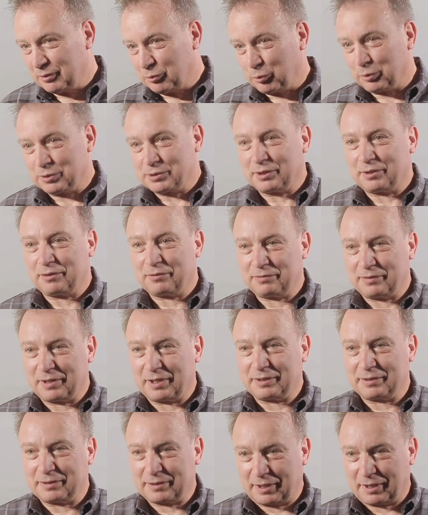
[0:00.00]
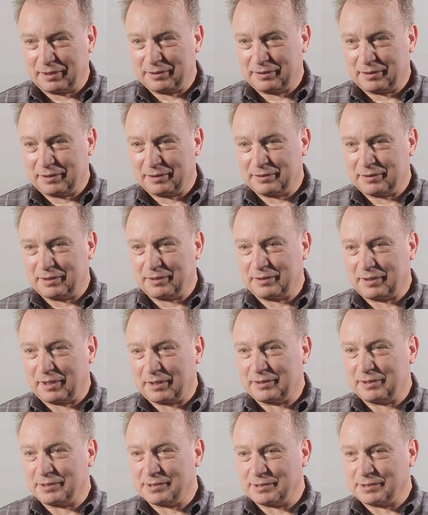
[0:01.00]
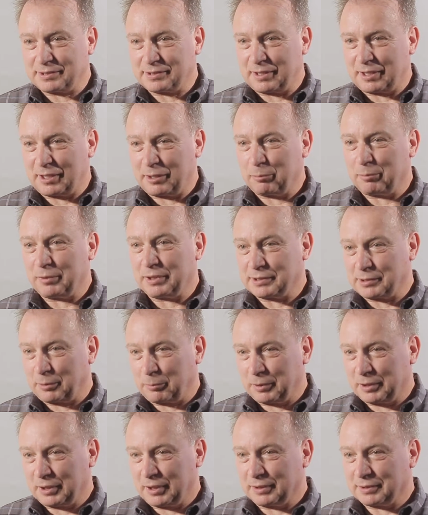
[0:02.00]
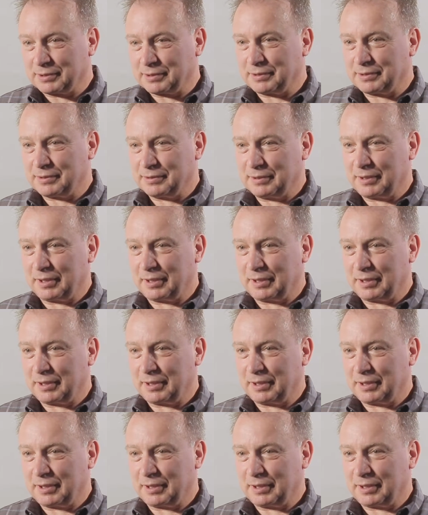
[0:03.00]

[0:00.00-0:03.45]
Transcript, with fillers: author of that content and not necessarily by someone else